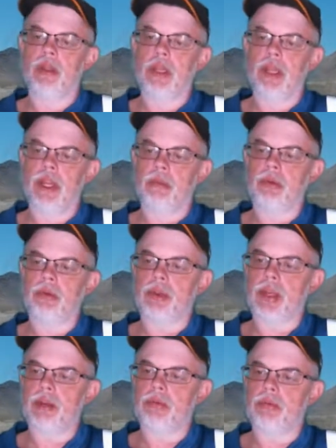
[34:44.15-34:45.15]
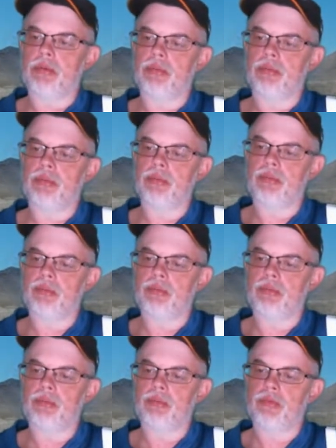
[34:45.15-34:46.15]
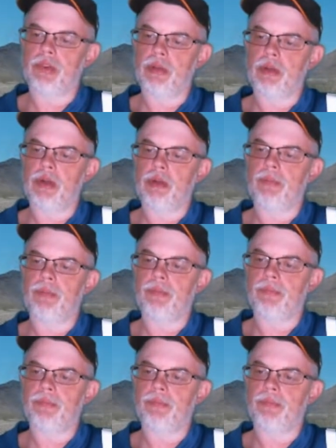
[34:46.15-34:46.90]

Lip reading: They got it broke down very well.